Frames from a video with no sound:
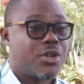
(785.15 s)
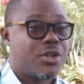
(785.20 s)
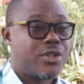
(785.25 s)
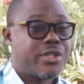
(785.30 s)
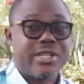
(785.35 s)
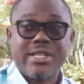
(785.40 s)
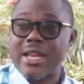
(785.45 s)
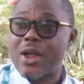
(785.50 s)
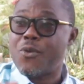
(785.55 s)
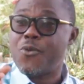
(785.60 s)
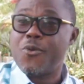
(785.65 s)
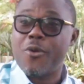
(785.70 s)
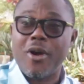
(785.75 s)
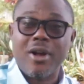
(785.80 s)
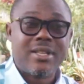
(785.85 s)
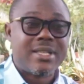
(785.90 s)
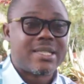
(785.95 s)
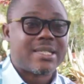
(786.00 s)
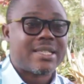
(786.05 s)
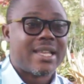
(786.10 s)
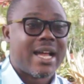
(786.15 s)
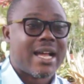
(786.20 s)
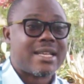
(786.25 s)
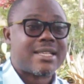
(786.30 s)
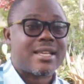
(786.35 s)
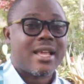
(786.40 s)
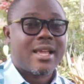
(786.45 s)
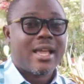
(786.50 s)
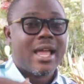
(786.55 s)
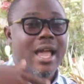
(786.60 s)
See, the roads
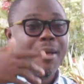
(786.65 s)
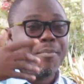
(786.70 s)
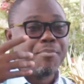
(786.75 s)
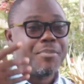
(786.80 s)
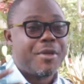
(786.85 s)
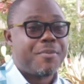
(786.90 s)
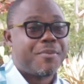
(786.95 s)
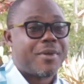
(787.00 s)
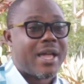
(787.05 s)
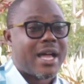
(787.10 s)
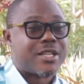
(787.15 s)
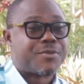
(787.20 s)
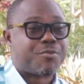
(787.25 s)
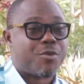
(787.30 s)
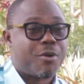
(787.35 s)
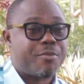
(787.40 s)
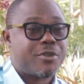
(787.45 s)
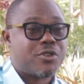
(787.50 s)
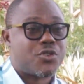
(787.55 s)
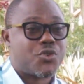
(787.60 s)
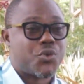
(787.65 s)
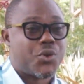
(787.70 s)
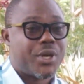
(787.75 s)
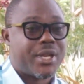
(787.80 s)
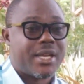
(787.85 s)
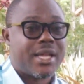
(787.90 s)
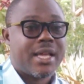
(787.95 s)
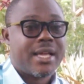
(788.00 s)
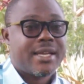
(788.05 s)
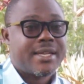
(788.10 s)
that MPP has promised
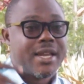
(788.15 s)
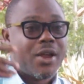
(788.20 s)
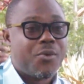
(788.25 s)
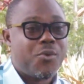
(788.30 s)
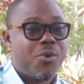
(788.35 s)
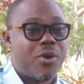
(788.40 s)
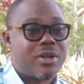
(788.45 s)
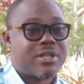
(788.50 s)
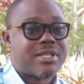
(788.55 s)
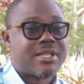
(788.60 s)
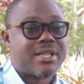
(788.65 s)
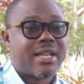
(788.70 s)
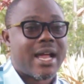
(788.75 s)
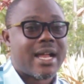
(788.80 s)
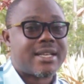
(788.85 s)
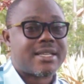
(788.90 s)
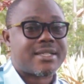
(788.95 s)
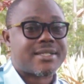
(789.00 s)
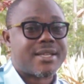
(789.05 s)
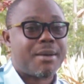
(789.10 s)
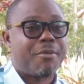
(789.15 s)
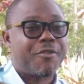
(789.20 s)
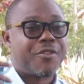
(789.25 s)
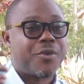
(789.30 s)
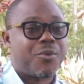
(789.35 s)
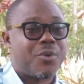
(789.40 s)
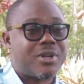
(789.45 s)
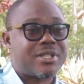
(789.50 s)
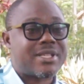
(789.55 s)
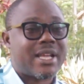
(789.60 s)
doing, some of the
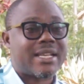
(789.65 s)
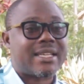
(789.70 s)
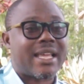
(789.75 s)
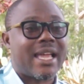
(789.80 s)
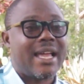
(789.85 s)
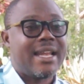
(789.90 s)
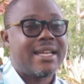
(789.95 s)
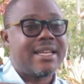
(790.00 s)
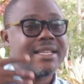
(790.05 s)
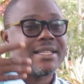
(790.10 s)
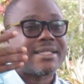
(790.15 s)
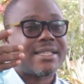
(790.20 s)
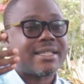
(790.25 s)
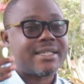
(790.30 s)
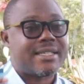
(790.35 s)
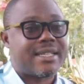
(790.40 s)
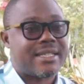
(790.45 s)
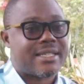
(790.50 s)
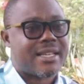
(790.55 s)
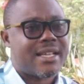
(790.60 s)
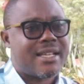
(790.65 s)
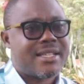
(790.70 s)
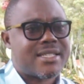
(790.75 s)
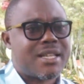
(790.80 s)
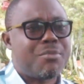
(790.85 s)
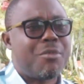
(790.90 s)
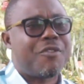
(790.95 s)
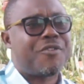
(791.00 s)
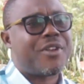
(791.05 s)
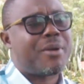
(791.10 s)
roads that NDC did,
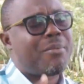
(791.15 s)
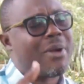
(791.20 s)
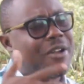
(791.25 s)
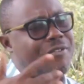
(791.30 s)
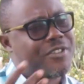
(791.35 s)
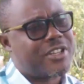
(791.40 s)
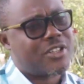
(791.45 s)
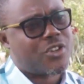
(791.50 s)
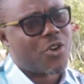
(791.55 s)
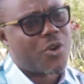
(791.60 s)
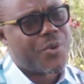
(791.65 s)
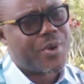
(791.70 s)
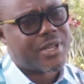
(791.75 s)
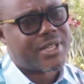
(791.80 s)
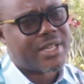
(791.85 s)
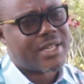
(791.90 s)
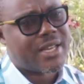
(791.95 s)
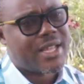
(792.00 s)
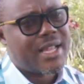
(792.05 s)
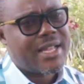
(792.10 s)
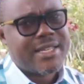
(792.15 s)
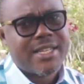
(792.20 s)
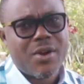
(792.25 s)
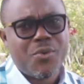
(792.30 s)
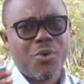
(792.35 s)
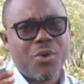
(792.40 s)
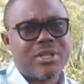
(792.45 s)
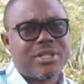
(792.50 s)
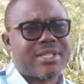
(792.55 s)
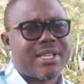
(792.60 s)
some of them have deteriorated. The
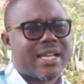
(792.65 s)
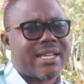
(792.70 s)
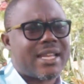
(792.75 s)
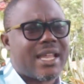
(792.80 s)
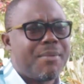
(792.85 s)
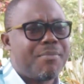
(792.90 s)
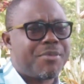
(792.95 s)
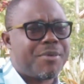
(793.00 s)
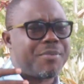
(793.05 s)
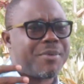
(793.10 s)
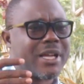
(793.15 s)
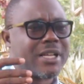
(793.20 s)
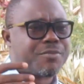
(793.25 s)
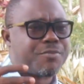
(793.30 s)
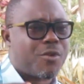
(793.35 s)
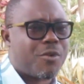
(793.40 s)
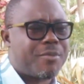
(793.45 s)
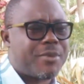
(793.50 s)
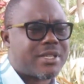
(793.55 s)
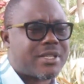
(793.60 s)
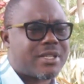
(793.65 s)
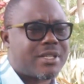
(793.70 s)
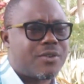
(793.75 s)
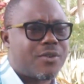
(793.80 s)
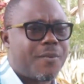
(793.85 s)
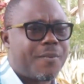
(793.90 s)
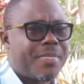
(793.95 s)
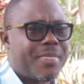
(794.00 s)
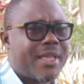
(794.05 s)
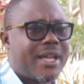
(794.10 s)
roads that MPP has promised,
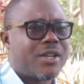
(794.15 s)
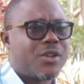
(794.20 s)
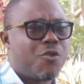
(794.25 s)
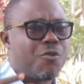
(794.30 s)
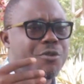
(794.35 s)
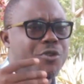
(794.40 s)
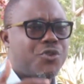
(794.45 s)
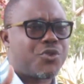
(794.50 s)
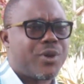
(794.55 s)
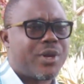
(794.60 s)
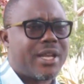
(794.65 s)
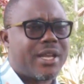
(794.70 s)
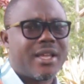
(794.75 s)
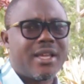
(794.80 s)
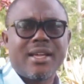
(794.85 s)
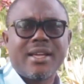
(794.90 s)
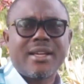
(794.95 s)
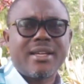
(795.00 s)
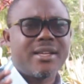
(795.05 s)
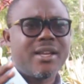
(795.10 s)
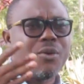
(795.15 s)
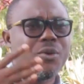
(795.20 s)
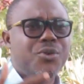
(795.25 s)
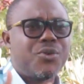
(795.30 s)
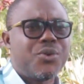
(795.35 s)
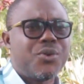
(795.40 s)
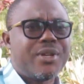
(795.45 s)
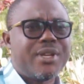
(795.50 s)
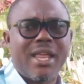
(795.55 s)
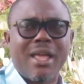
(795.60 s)
that they will be doing, they will
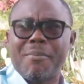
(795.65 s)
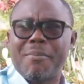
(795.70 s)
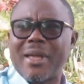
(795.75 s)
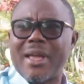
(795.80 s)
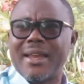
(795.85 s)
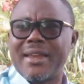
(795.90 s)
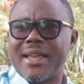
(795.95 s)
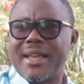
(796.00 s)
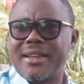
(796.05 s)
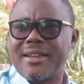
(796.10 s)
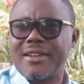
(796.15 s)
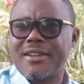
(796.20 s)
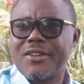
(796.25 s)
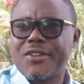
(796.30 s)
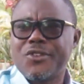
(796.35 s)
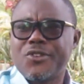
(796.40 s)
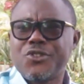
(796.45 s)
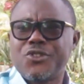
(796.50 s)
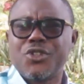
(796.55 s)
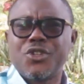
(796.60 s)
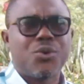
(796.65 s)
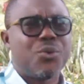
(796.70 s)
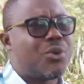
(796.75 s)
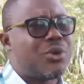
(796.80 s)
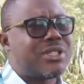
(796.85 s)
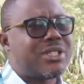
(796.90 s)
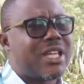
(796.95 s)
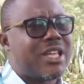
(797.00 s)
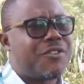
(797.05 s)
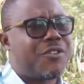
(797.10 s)
do them, and then you
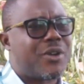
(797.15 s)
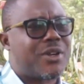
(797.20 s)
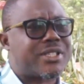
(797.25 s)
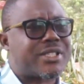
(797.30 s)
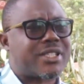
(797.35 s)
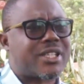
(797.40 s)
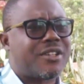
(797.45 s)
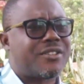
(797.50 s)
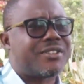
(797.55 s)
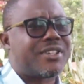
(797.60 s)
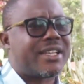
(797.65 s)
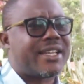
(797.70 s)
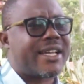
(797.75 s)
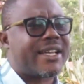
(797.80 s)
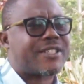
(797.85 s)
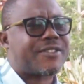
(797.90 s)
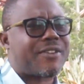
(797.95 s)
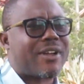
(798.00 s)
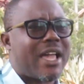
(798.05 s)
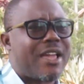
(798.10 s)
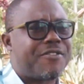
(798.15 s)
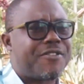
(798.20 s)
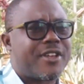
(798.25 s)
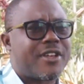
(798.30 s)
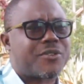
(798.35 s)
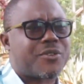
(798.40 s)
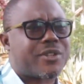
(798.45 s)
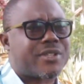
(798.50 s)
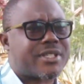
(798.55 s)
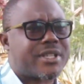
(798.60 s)
would give yourself the next 5
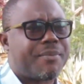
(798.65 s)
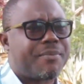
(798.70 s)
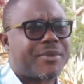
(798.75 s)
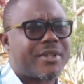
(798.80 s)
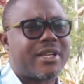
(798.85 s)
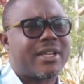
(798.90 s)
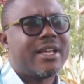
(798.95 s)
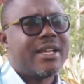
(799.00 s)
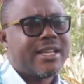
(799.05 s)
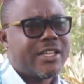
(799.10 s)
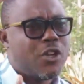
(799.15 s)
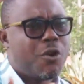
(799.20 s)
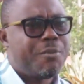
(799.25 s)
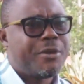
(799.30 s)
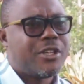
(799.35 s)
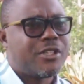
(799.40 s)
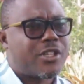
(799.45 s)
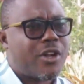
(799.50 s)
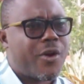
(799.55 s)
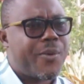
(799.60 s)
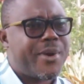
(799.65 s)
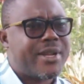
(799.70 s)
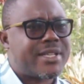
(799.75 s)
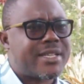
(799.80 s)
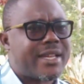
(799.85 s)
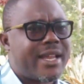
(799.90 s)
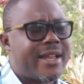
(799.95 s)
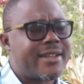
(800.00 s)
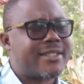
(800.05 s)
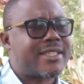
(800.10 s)
years or something, they will be
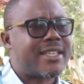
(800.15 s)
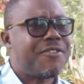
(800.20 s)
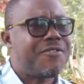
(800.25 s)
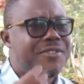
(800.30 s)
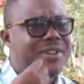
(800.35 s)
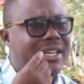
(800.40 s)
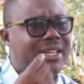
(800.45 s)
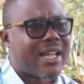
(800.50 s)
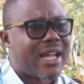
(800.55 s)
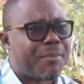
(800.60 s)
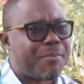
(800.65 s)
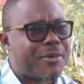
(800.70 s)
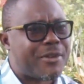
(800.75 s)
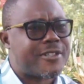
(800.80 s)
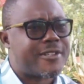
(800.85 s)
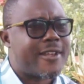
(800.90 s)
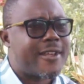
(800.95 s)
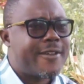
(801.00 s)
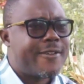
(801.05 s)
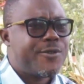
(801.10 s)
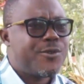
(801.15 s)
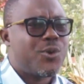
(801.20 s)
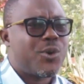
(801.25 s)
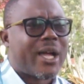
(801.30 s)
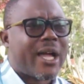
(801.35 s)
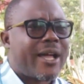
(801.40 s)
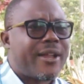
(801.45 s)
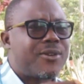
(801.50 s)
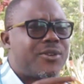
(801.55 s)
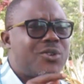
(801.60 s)
deteriorated. And if that happens, you
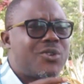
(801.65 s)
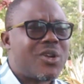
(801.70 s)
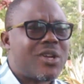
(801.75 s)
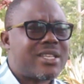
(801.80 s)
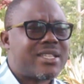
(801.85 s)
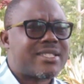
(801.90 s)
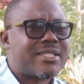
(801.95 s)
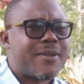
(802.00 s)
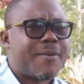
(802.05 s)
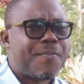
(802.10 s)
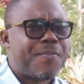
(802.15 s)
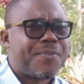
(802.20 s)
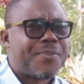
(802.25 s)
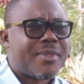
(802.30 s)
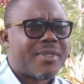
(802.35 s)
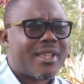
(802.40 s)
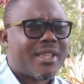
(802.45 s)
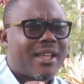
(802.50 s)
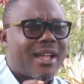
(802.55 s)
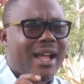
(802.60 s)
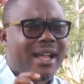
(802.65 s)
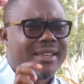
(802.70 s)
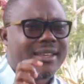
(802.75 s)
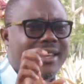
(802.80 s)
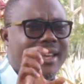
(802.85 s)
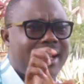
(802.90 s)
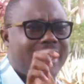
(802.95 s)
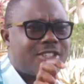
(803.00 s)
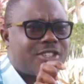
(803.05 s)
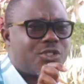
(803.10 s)
cannot
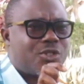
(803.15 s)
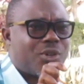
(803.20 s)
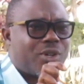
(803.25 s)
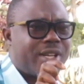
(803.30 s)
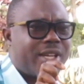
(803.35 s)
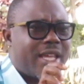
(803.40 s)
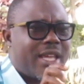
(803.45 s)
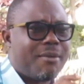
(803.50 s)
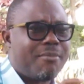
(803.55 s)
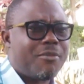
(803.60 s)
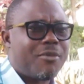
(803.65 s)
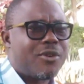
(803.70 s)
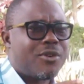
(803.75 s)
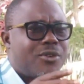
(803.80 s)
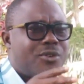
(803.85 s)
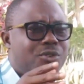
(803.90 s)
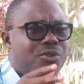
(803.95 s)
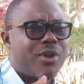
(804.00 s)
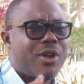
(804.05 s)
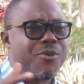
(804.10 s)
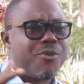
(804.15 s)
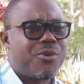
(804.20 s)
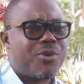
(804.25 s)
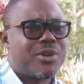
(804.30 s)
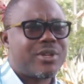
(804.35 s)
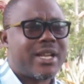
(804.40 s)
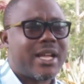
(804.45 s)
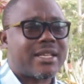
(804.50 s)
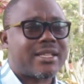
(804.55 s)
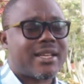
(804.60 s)
attach your name to a
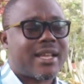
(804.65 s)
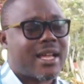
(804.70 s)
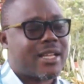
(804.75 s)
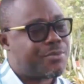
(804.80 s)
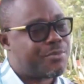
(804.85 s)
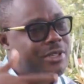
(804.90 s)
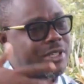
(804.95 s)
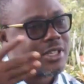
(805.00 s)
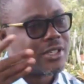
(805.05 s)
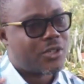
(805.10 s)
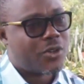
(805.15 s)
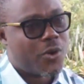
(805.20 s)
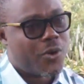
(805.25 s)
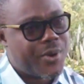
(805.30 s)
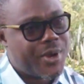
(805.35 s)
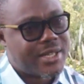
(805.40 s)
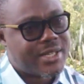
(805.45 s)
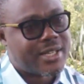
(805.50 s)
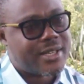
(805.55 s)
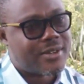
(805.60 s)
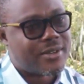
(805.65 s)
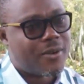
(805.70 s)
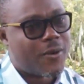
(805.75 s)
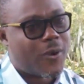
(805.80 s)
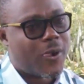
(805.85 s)
road that has been deteriorated,